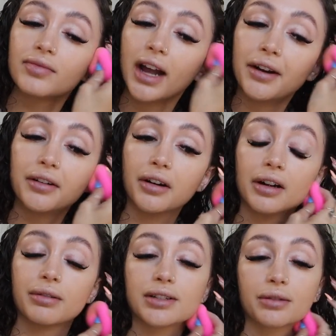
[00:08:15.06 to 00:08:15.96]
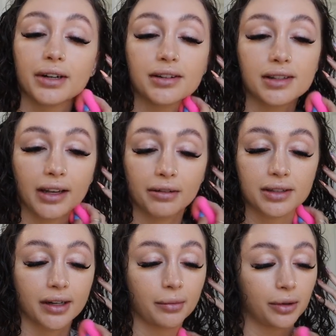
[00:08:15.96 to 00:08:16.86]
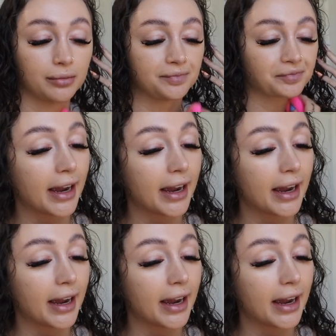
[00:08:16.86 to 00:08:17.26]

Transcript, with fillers: I don't know, it was the weirdest thing. It was terrible.